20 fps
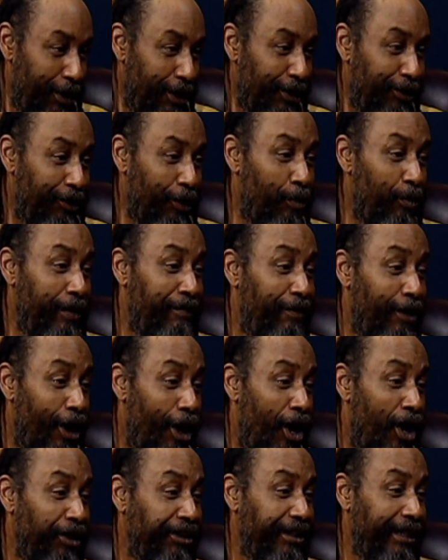So we've
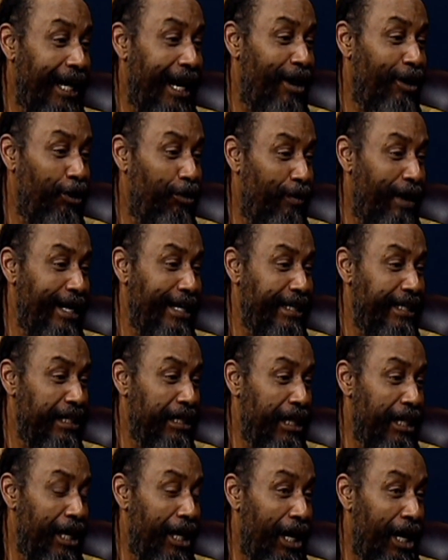lost our great
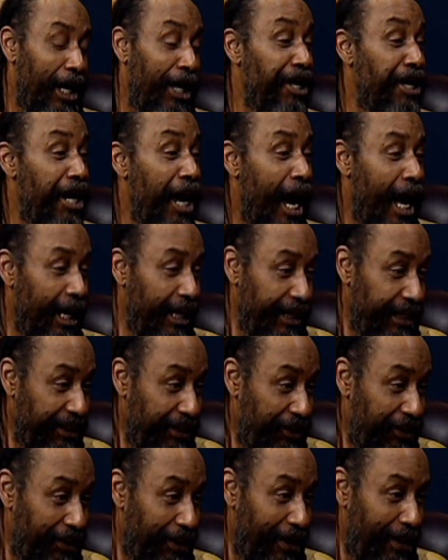
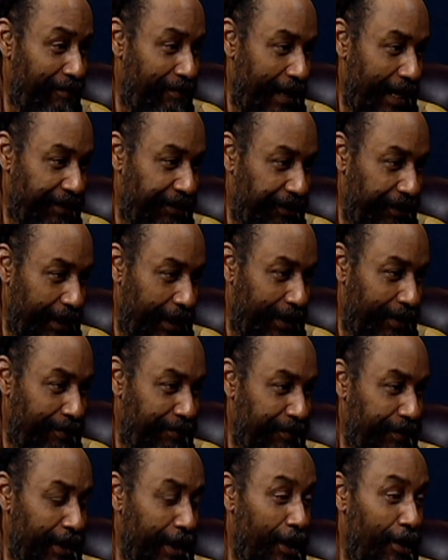knowledge of
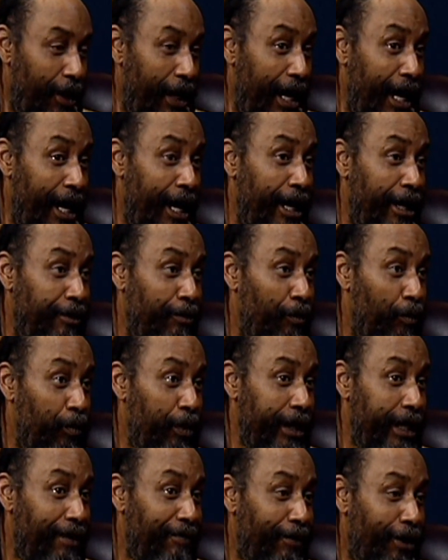ourselves, and
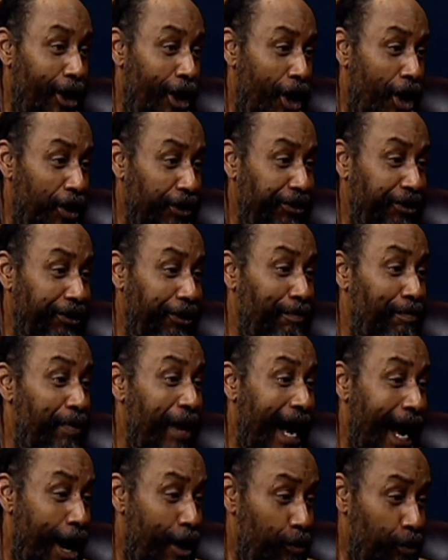we have lost the
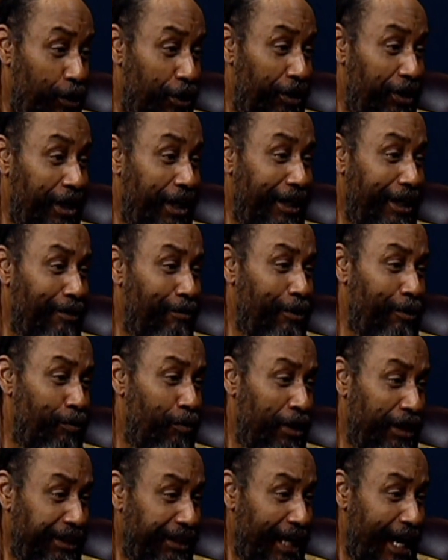power that we
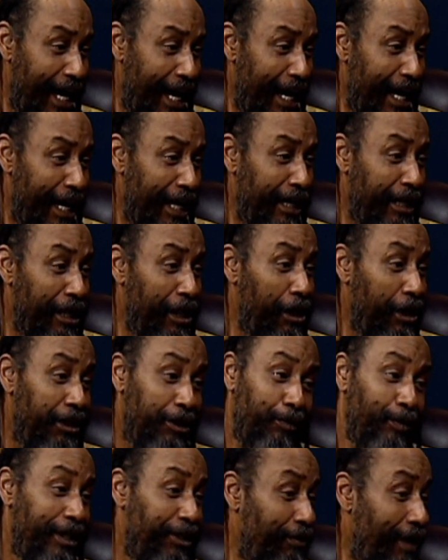once had
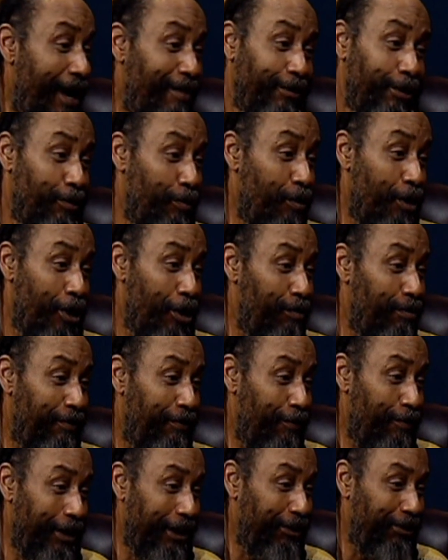because we traveled the world
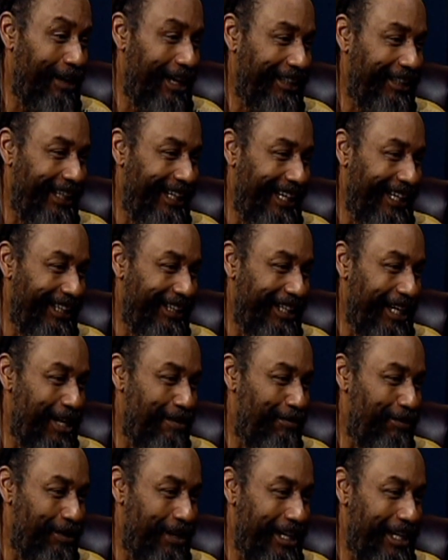before the transatlantic
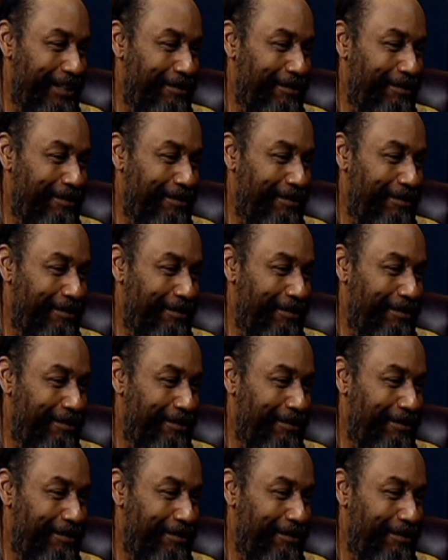slave trade.